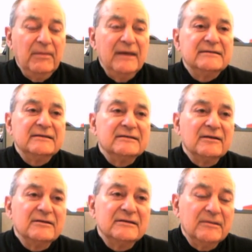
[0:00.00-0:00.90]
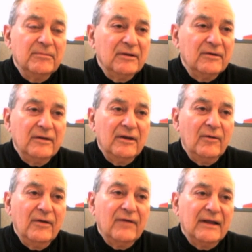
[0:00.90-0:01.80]
the spaces are similar.
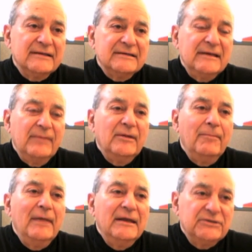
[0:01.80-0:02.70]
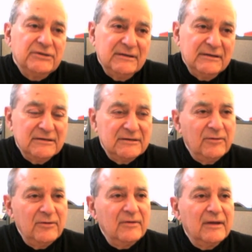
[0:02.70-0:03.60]
You've got the same
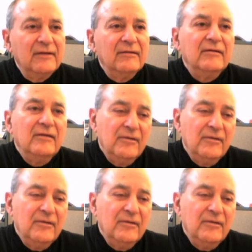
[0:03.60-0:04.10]
dimensions, so you